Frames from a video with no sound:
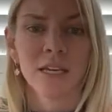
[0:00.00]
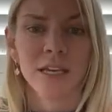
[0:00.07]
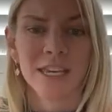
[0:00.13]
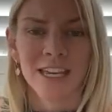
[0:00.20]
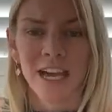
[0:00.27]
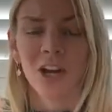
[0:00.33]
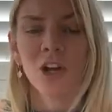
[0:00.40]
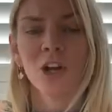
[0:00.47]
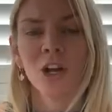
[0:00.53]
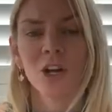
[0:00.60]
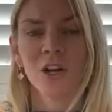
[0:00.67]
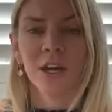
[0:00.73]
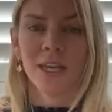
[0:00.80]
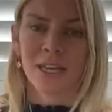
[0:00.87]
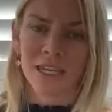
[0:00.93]

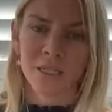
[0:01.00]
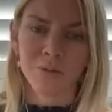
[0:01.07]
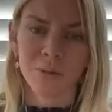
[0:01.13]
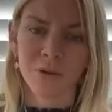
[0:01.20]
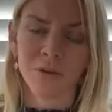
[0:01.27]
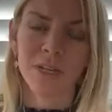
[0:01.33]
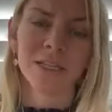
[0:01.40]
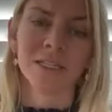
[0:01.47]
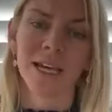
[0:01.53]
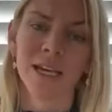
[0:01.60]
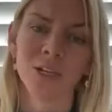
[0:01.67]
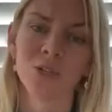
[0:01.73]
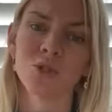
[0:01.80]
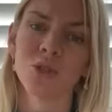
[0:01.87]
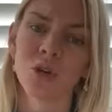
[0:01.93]
younger, inexperienced
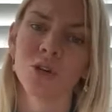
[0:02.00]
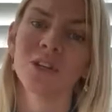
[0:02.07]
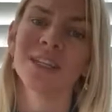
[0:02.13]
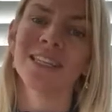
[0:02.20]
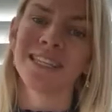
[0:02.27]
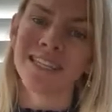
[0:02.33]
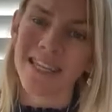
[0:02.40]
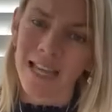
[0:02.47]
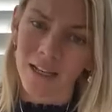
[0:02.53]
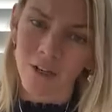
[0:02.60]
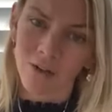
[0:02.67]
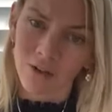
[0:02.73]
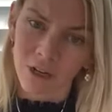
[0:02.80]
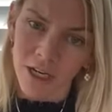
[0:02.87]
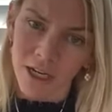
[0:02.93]
agents on a
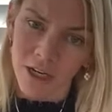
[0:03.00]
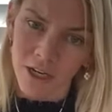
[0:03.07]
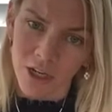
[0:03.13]
salary.